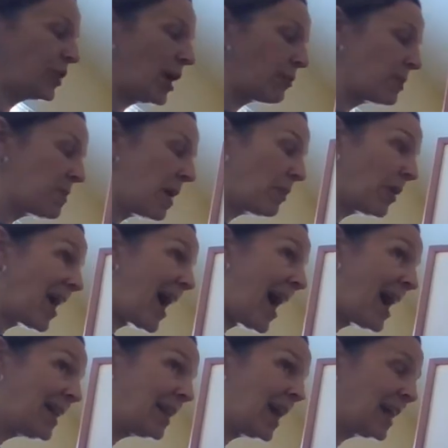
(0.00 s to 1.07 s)
Now remember,
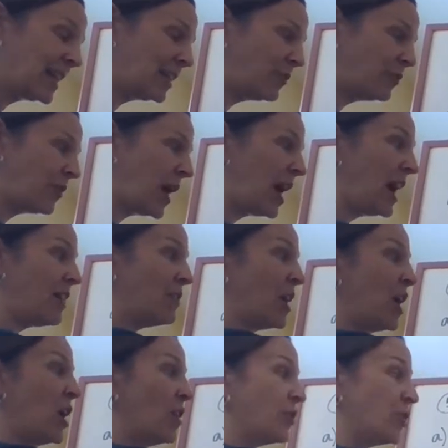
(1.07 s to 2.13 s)
at negative 5,
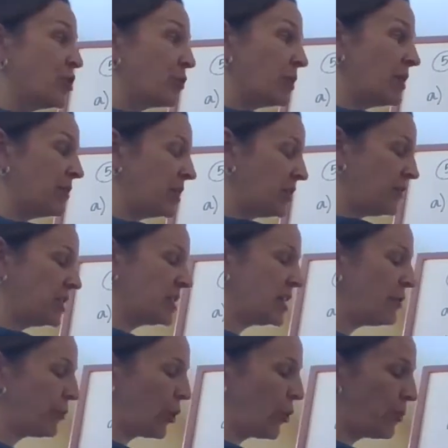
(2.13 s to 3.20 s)
the derivative is
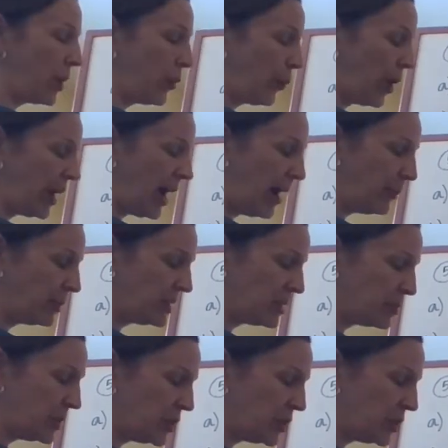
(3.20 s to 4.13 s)
0. But what happens